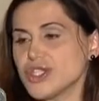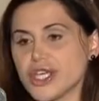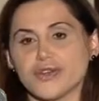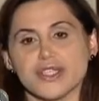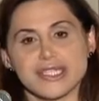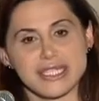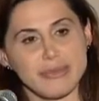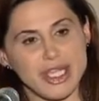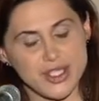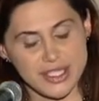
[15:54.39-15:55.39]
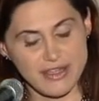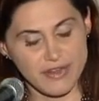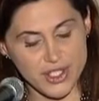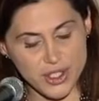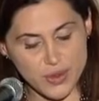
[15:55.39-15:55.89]
we generally see patients
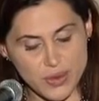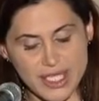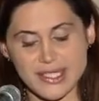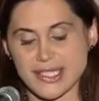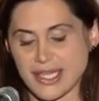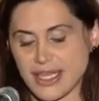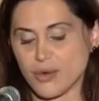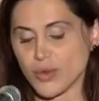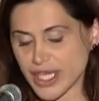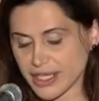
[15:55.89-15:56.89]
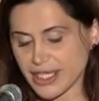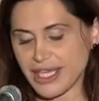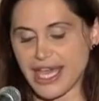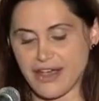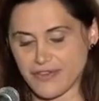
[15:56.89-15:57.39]
every two weeks, and then
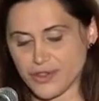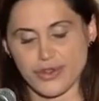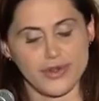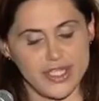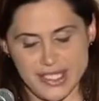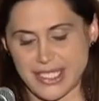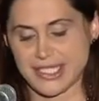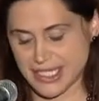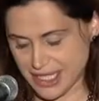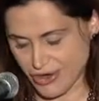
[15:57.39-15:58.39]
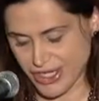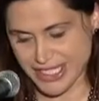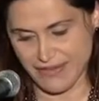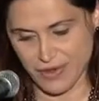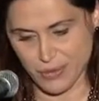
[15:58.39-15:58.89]
weekly after 36 to
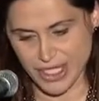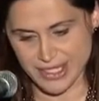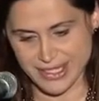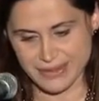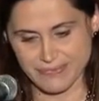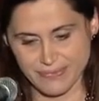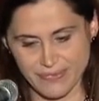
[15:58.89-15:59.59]
37 weeks.